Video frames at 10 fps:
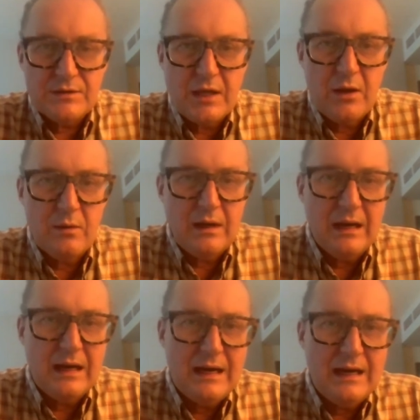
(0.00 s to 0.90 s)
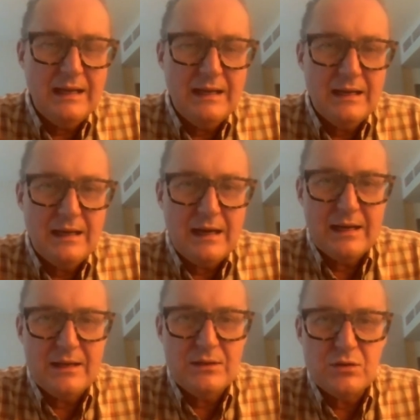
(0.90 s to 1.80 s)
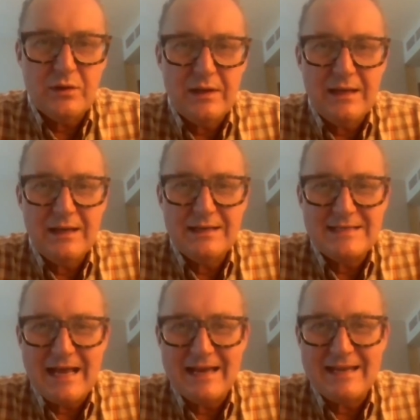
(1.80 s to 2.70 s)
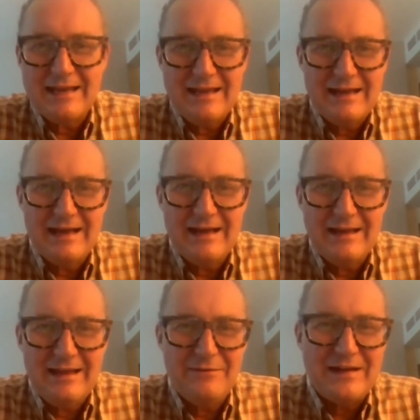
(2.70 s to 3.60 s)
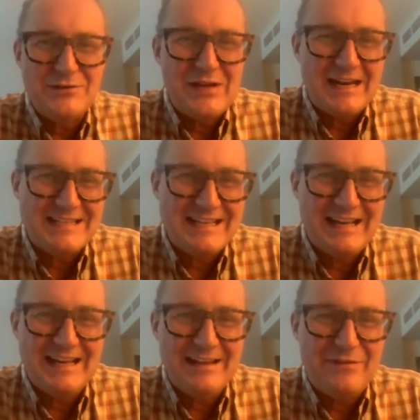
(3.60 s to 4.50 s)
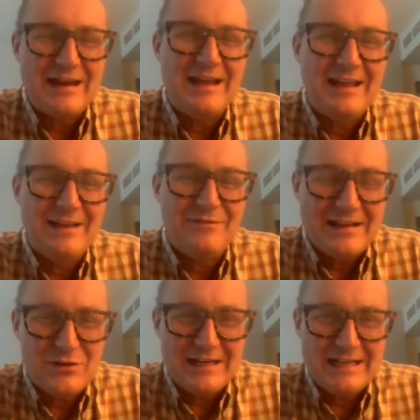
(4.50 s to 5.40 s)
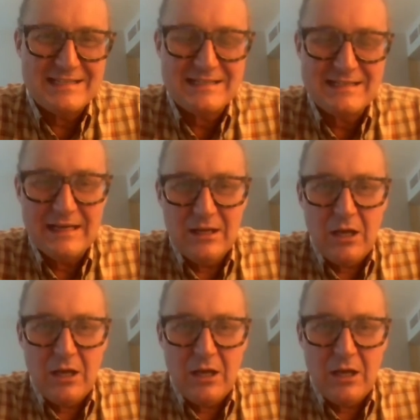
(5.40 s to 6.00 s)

So uh, mm-hmm. I I enjoy tech uh, uh, evangelists,